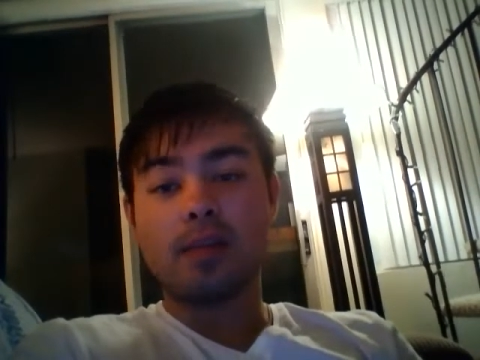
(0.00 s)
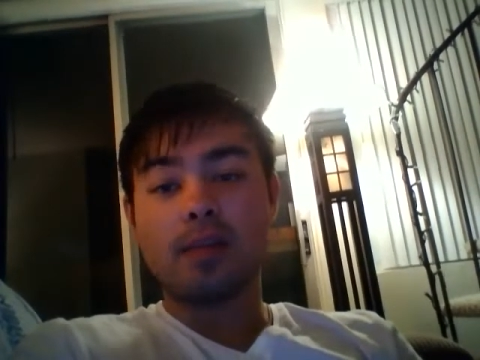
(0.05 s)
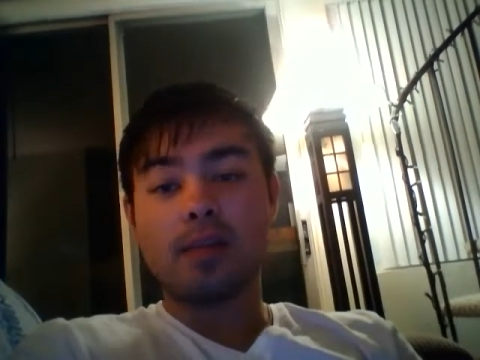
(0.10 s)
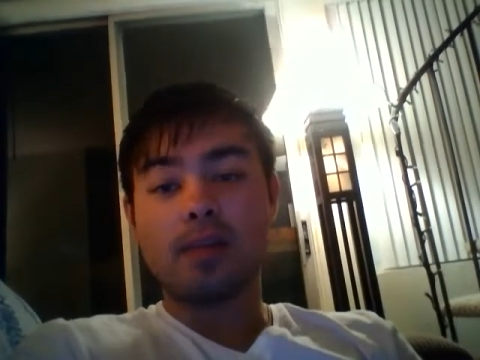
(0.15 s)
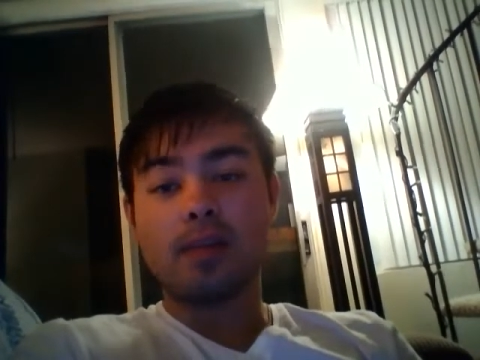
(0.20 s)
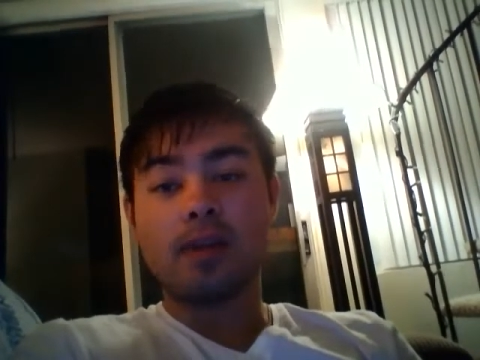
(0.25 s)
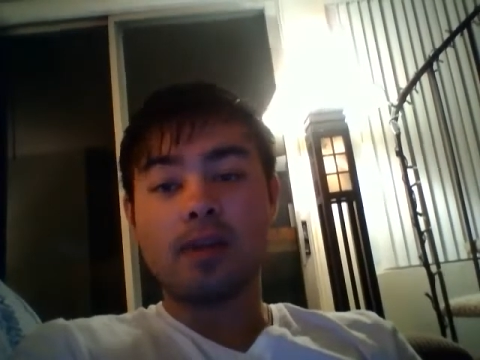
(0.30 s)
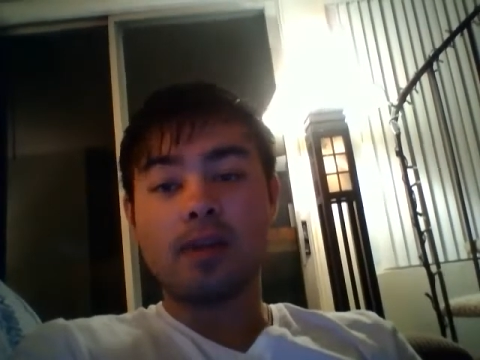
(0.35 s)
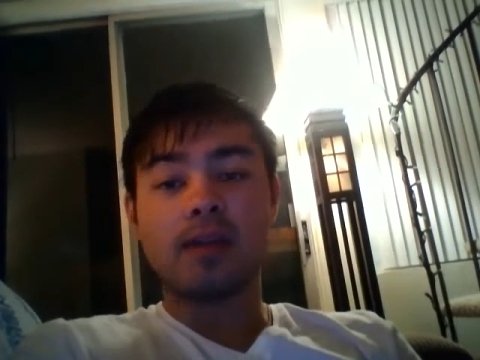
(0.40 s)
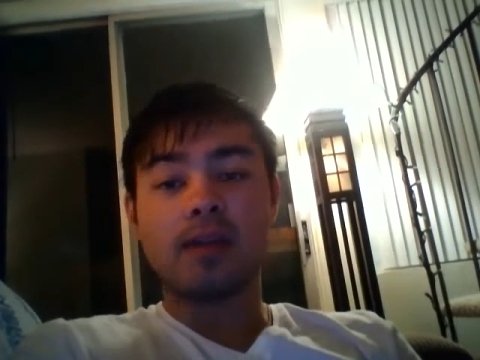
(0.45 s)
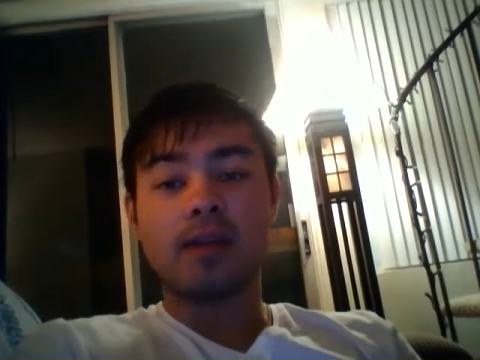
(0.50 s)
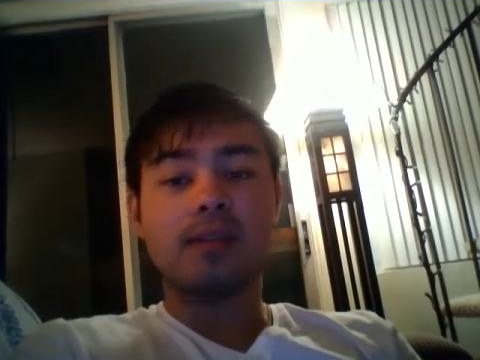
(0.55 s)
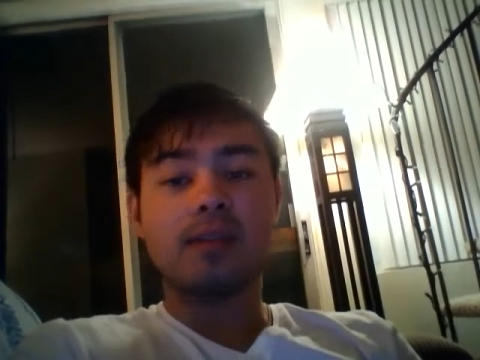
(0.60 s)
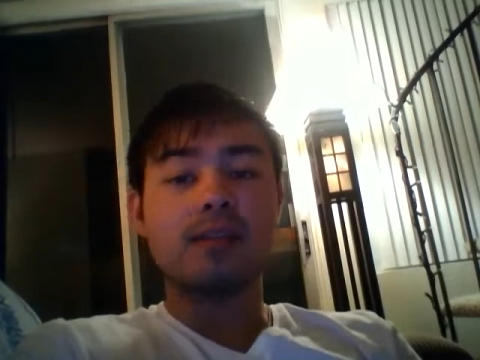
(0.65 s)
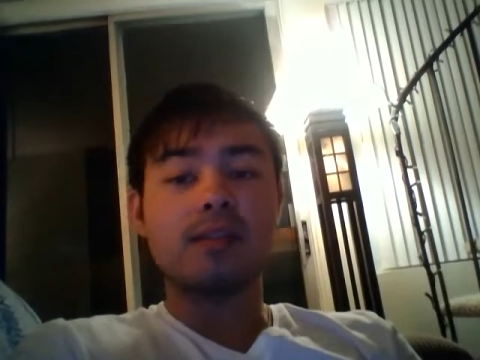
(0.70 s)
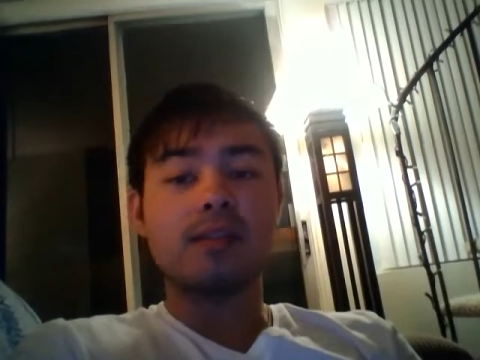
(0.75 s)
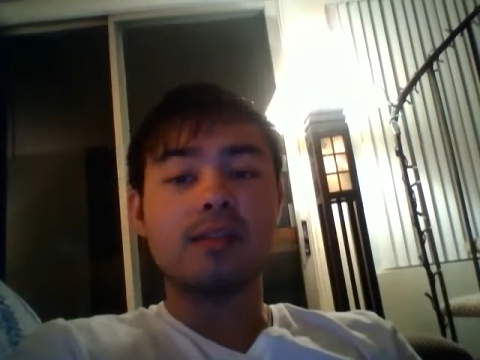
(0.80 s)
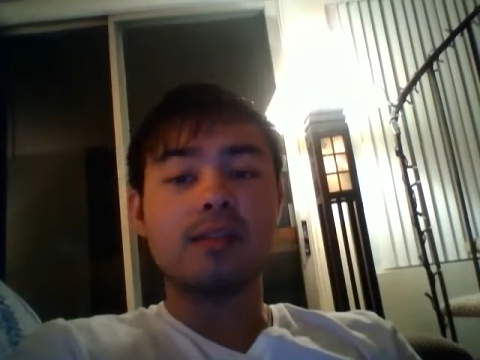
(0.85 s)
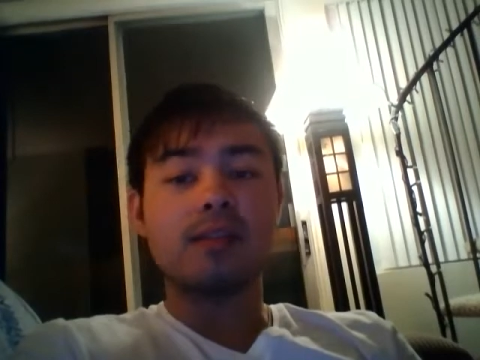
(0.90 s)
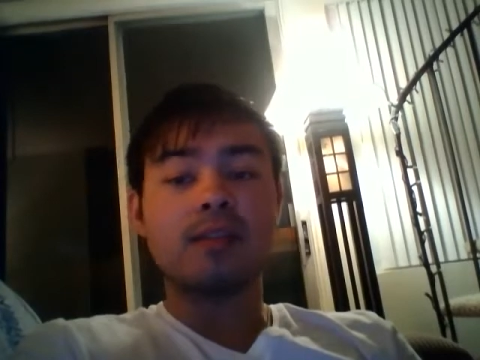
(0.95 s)
But then
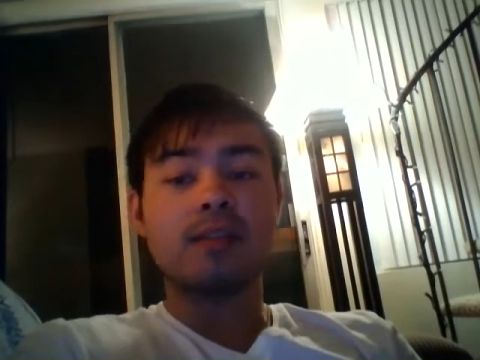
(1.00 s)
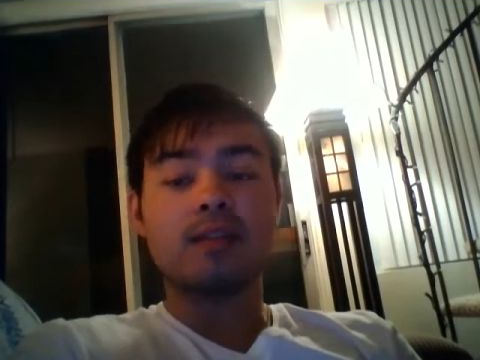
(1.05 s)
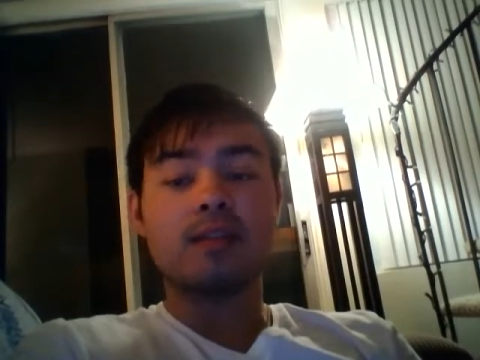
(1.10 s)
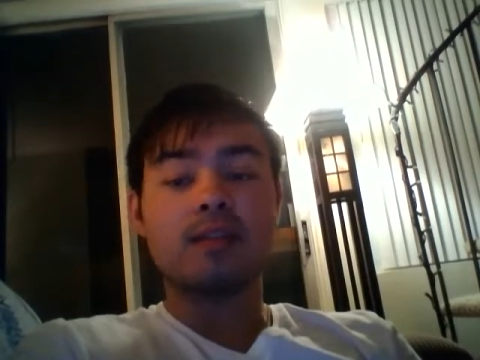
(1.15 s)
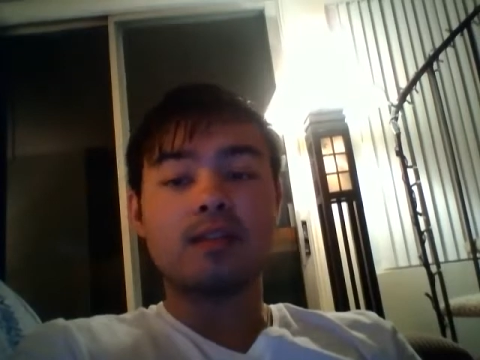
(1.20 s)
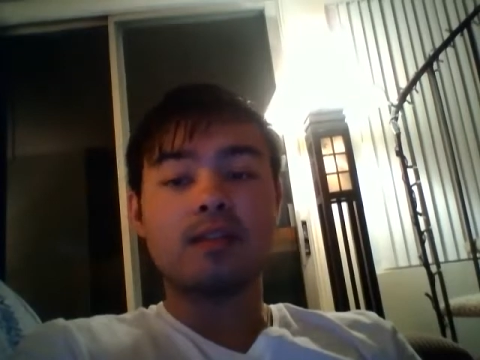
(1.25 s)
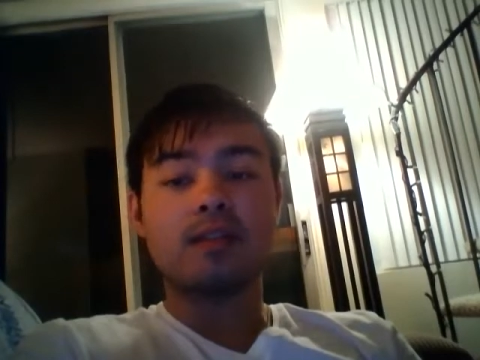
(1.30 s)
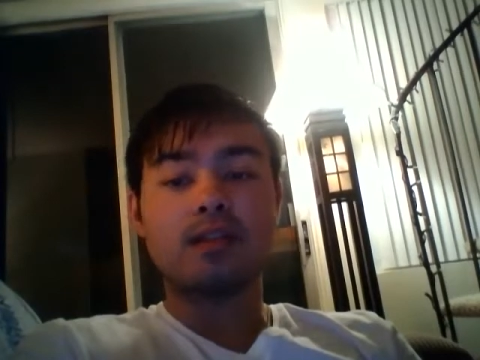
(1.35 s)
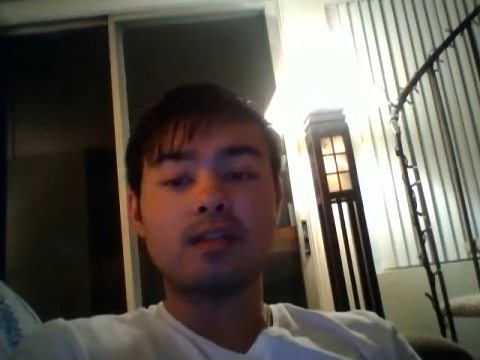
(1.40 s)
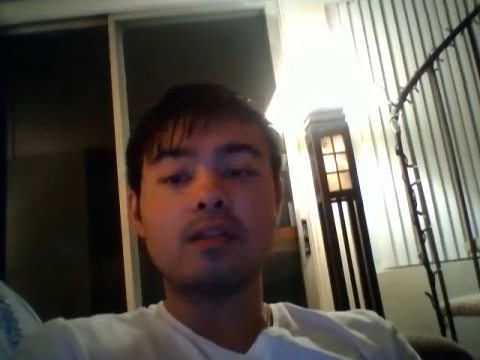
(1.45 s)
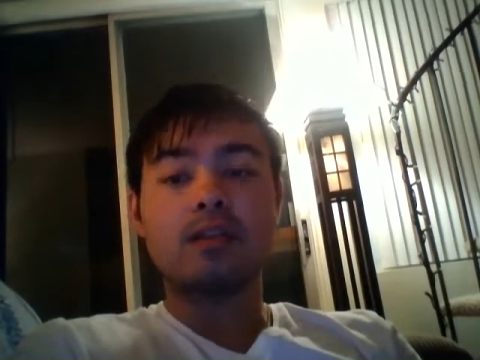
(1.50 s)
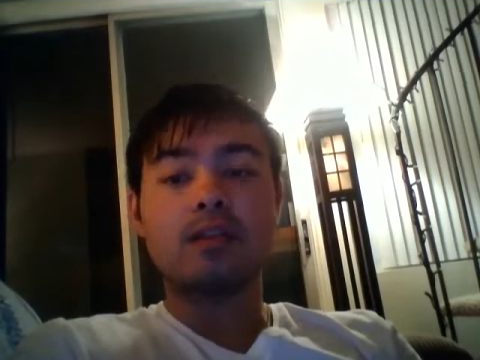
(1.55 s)
this year, I thought you